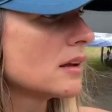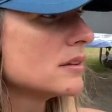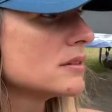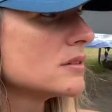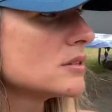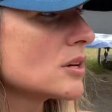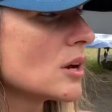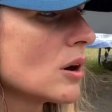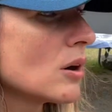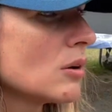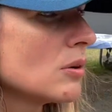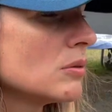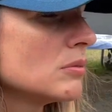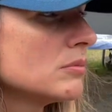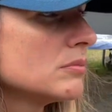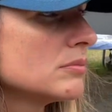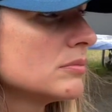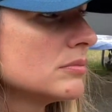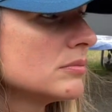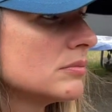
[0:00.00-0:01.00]
So
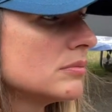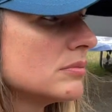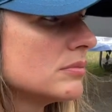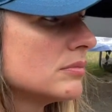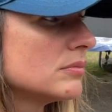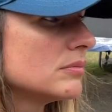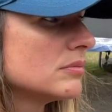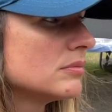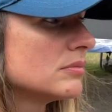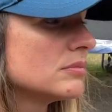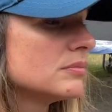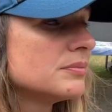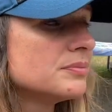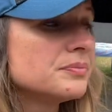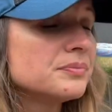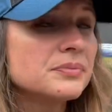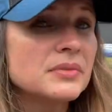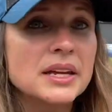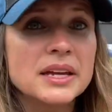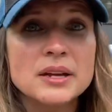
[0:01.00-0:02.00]

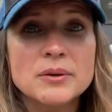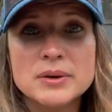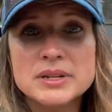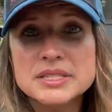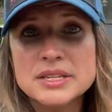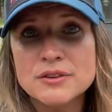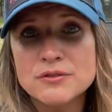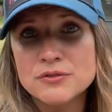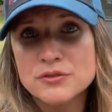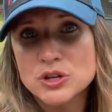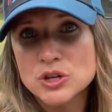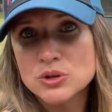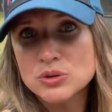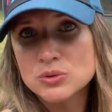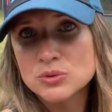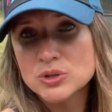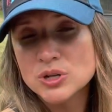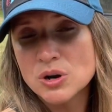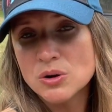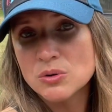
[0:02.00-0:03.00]
anyways, if you
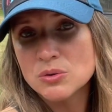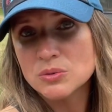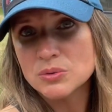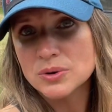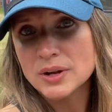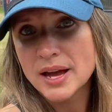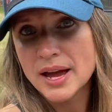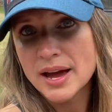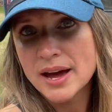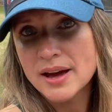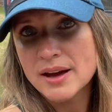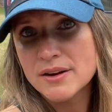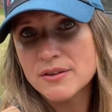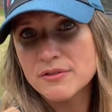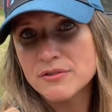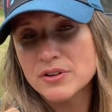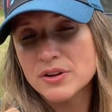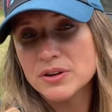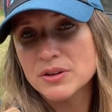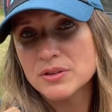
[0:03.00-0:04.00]
don't have
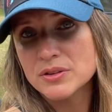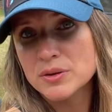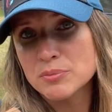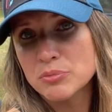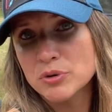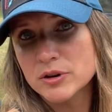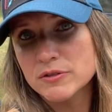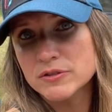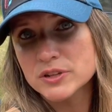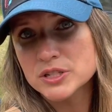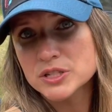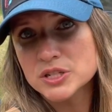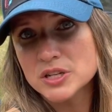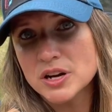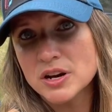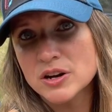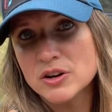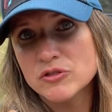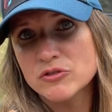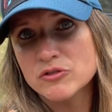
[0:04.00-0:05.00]
the privilege
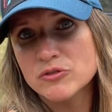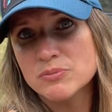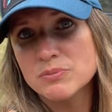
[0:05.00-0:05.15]
of